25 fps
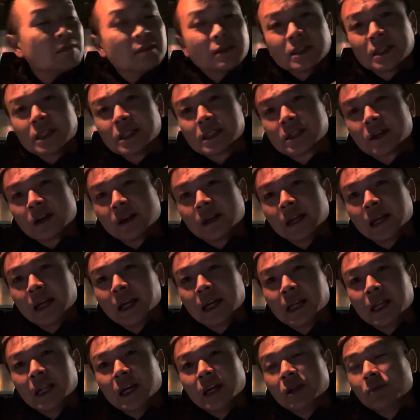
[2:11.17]
just gonna eat
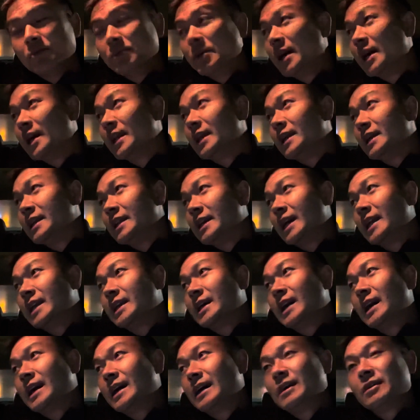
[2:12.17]
a little bit and then
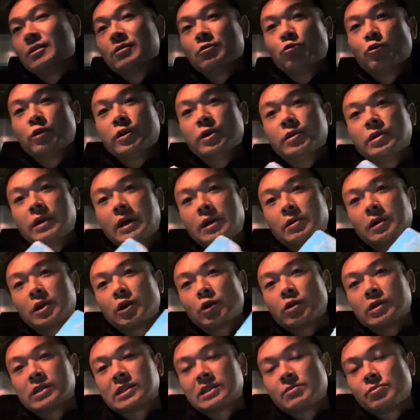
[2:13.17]
we'll
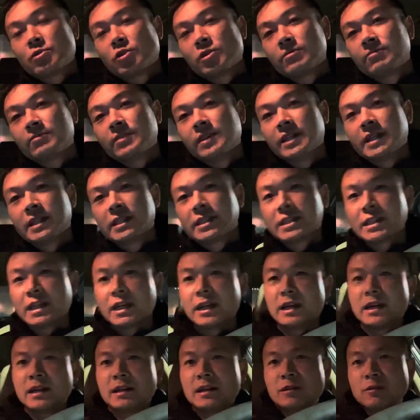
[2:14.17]
record some more footage
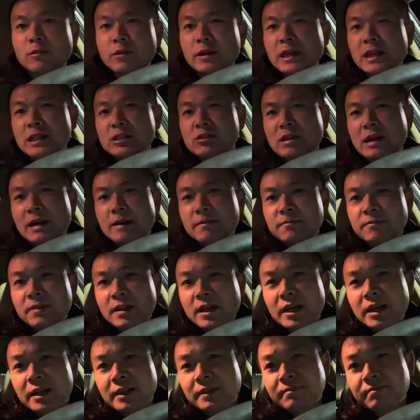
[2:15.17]
when i drive
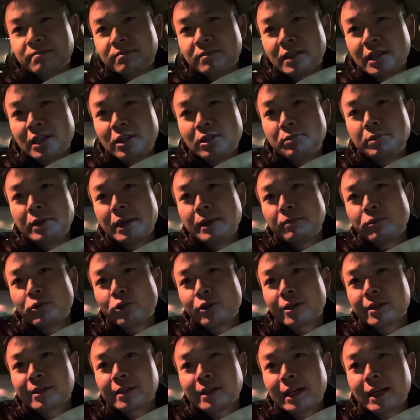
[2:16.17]
a little bit
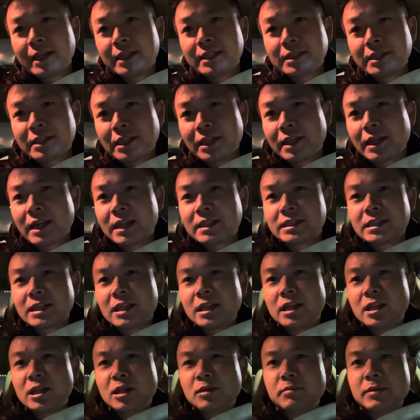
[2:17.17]
more right, see you guys in a
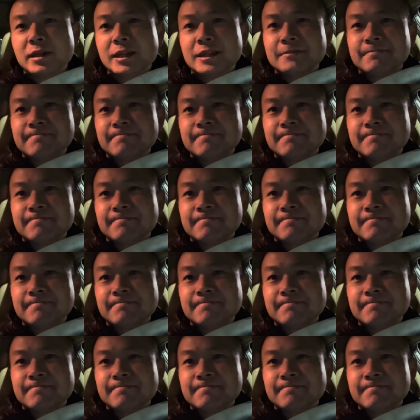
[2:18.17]
little bit